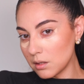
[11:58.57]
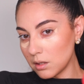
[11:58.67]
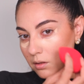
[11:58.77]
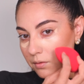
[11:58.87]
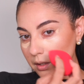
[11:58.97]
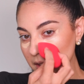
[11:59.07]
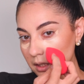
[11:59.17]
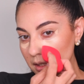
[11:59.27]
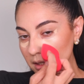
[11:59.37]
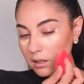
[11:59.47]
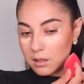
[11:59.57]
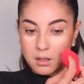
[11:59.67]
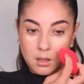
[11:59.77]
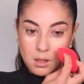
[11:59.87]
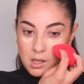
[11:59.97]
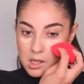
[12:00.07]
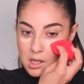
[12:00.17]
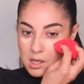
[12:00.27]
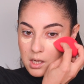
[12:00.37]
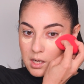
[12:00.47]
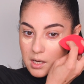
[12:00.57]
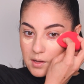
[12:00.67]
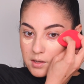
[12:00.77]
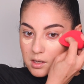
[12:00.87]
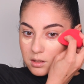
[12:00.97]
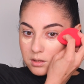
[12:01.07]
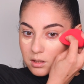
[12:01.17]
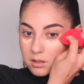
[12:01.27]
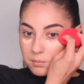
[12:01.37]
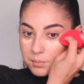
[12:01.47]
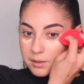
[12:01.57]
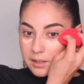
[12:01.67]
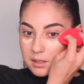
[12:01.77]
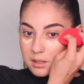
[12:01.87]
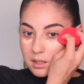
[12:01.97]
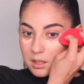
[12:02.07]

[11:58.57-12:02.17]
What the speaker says: over here. And then I'll start to blend